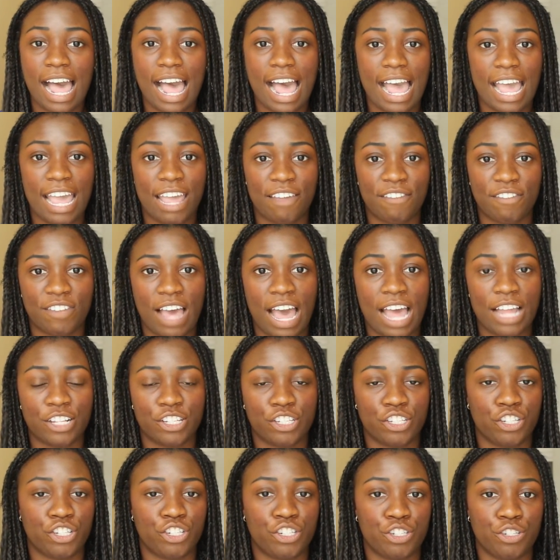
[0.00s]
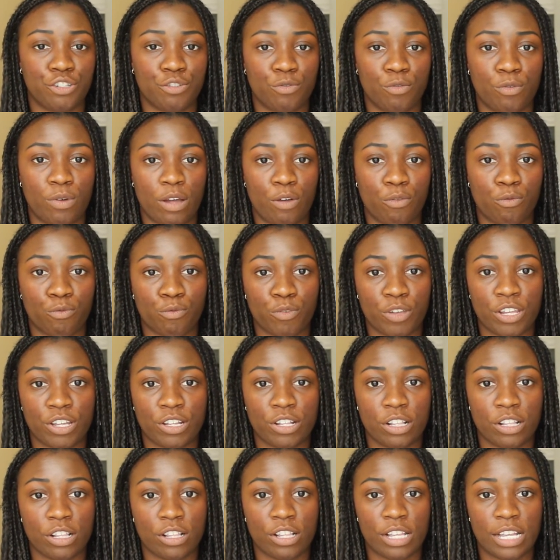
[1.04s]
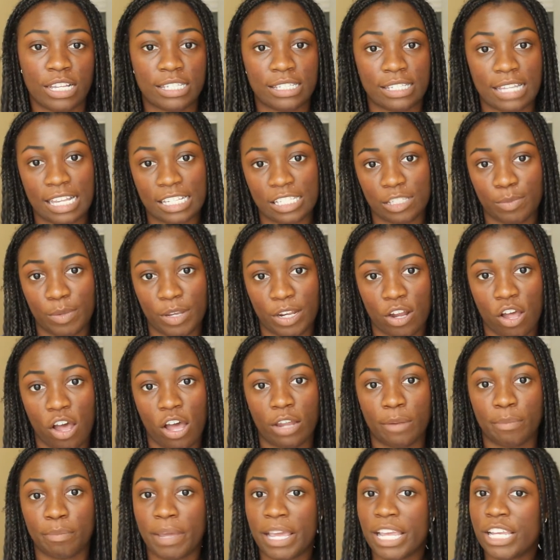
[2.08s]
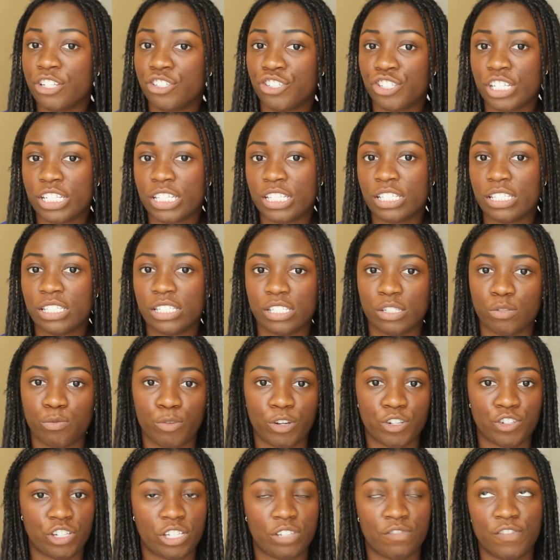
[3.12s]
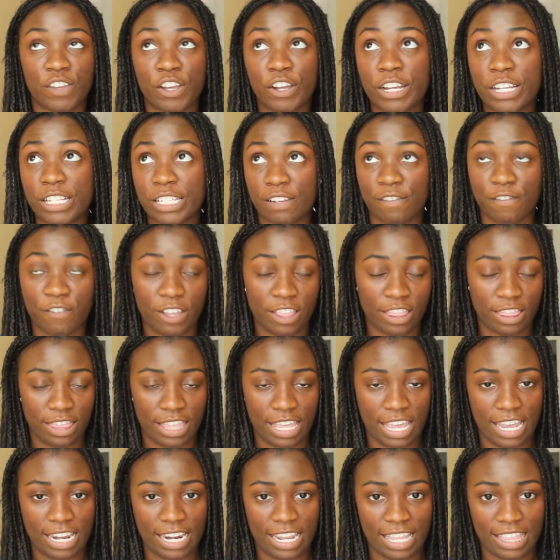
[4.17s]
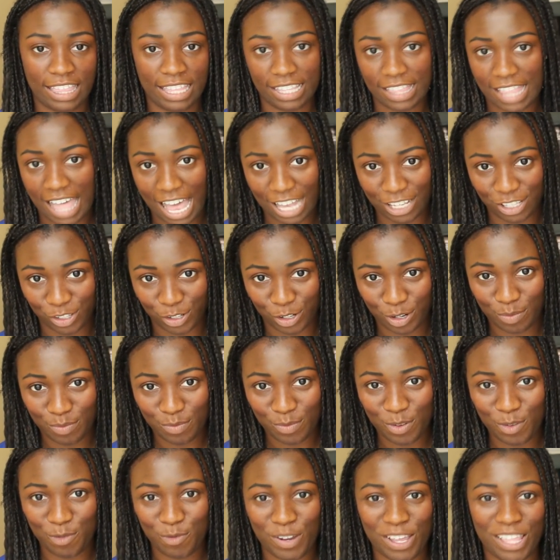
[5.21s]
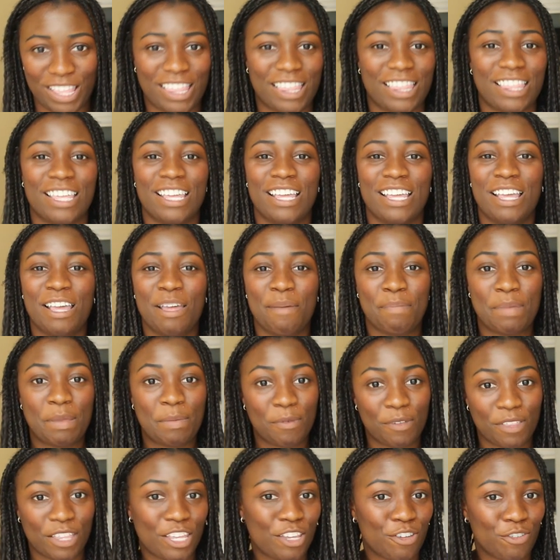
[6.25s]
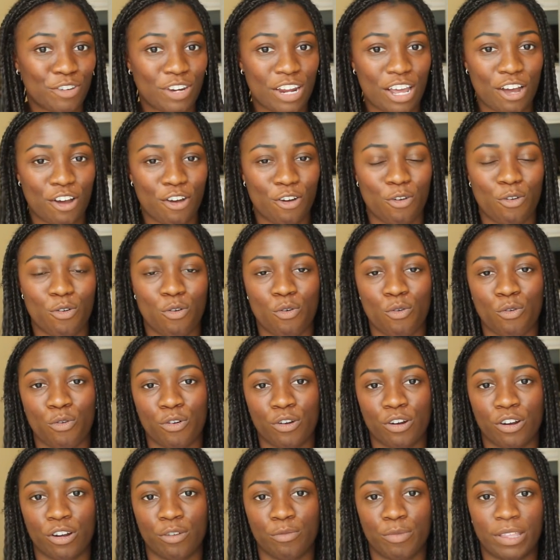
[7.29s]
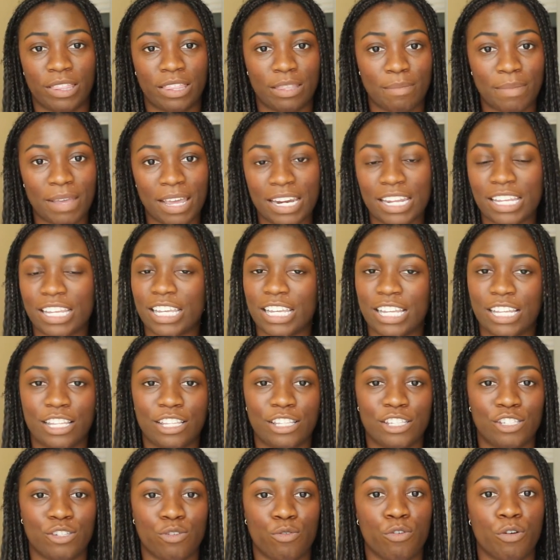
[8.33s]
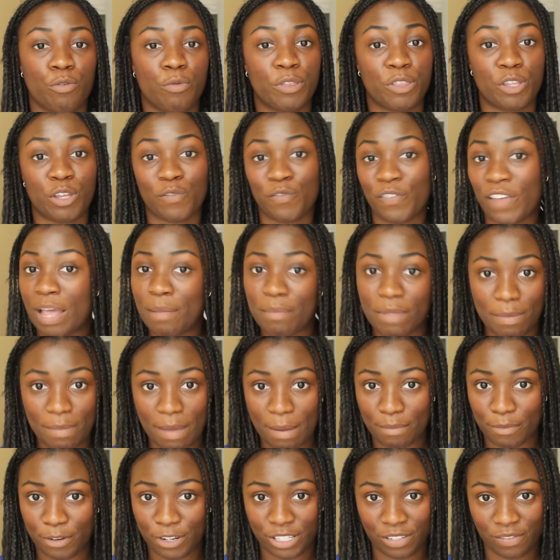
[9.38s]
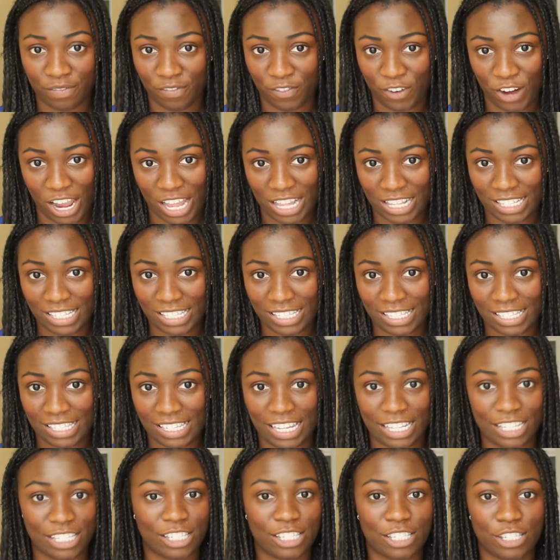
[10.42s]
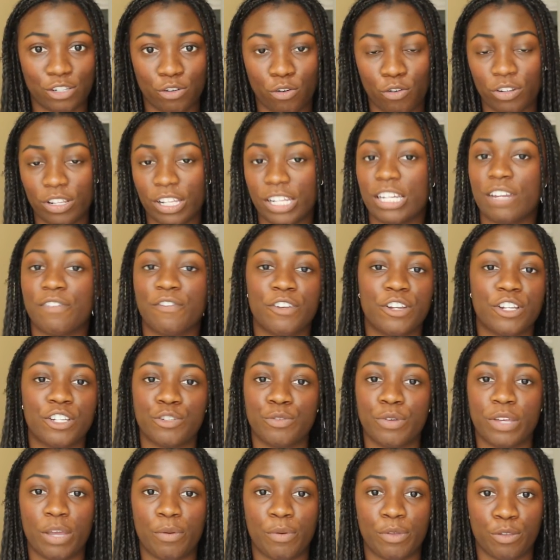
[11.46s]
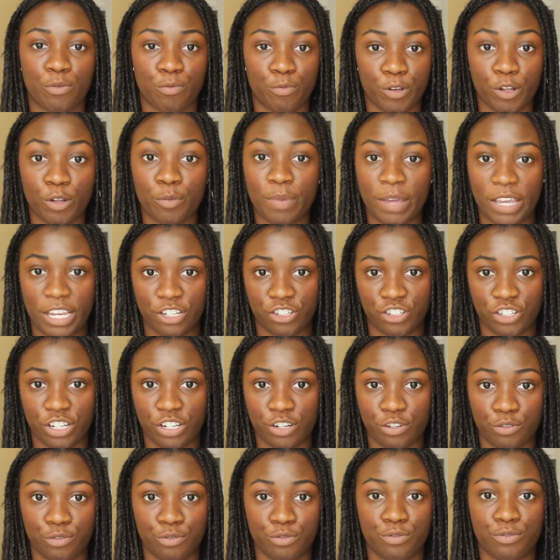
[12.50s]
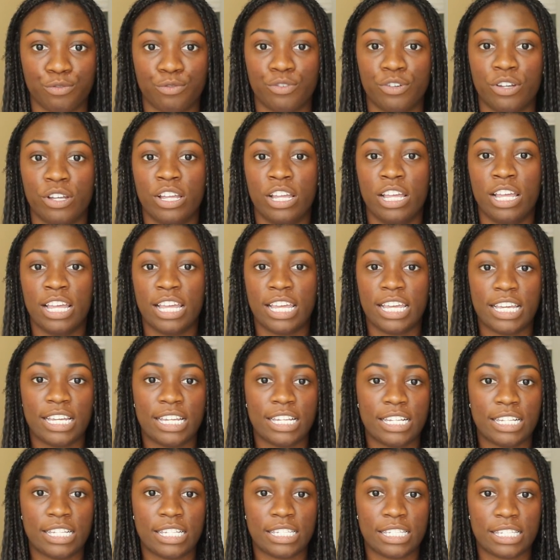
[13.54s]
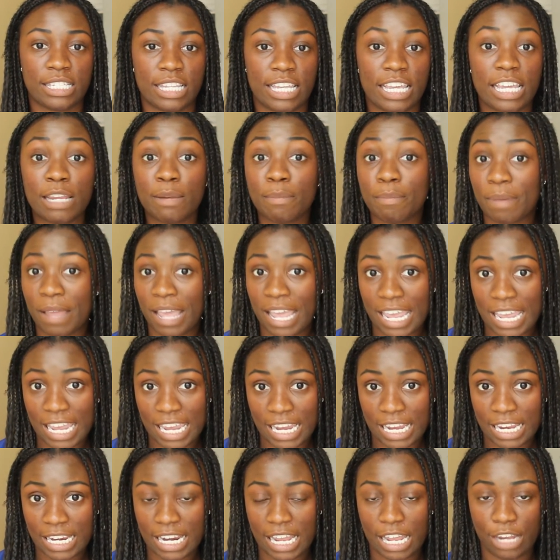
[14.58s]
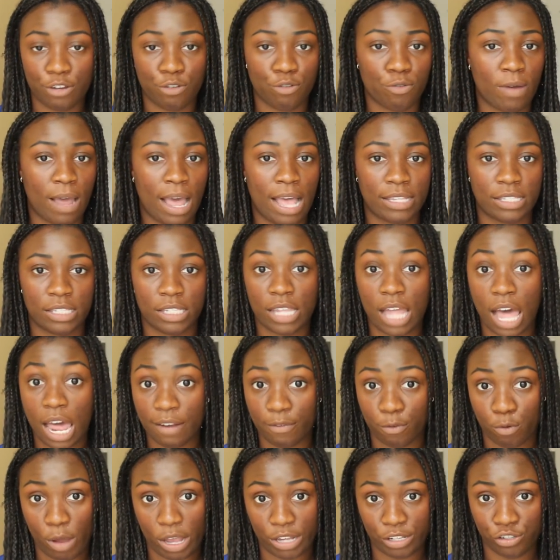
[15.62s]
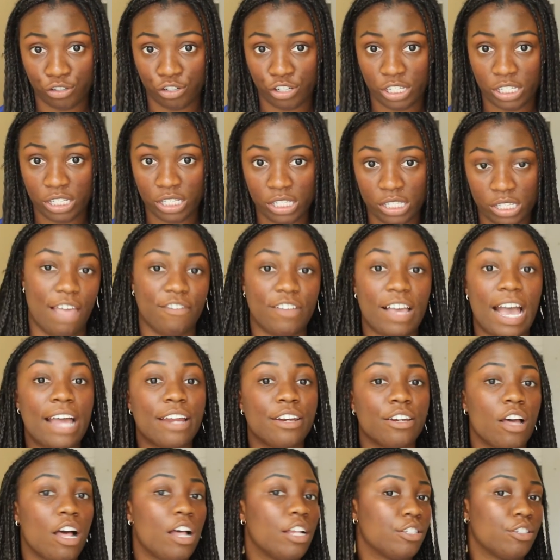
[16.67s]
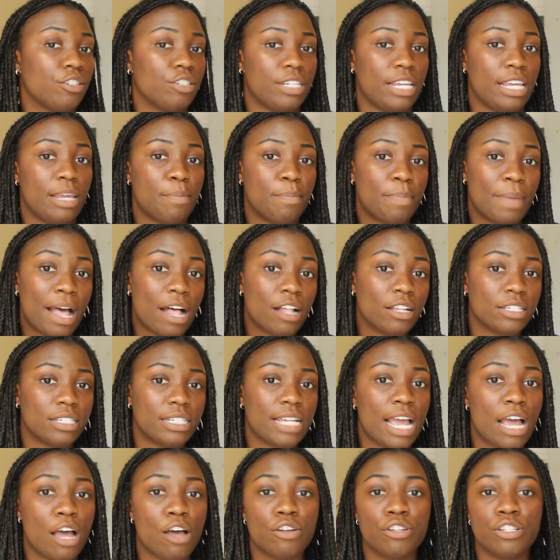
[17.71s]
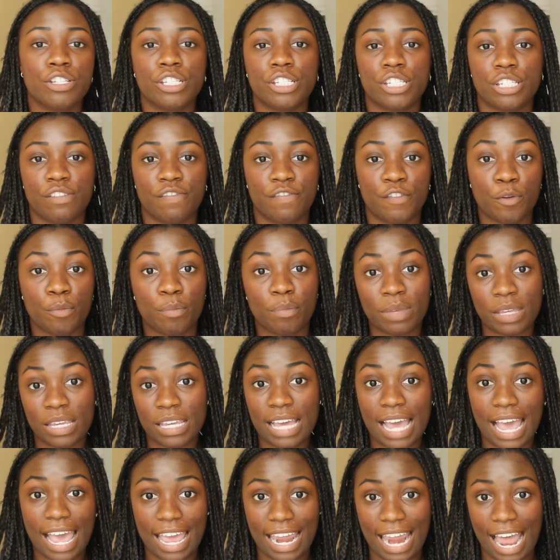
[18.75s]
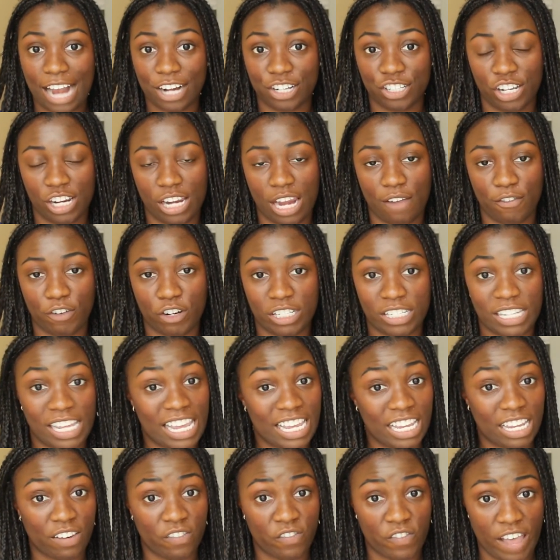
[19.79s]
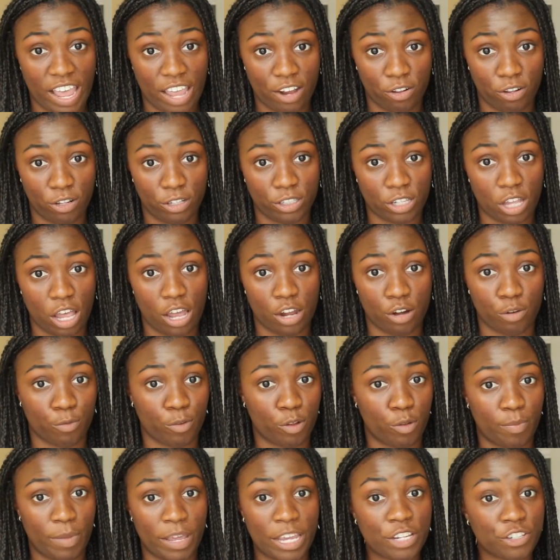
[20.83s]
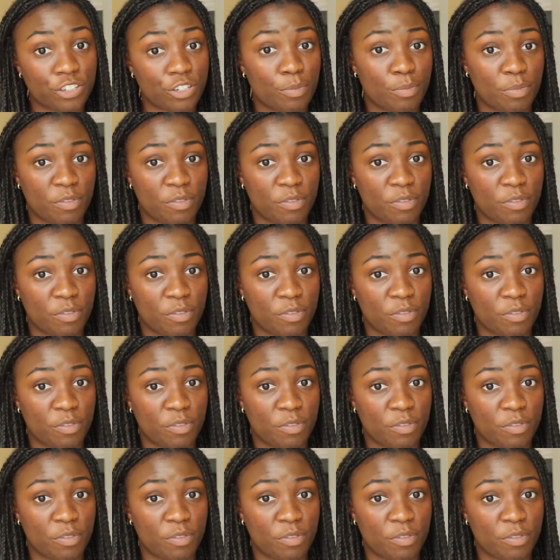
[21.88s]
I've gotten to do a real assessment on patients, which is very different than in the classroom with people that you know or with the mannequins or with your family members and friends. It's totally different doing it with a real patient who is in pain and who has a lot of questions. I've gotten to auscultate bowel sounds. For me, I had actually never taken vitals on a real patient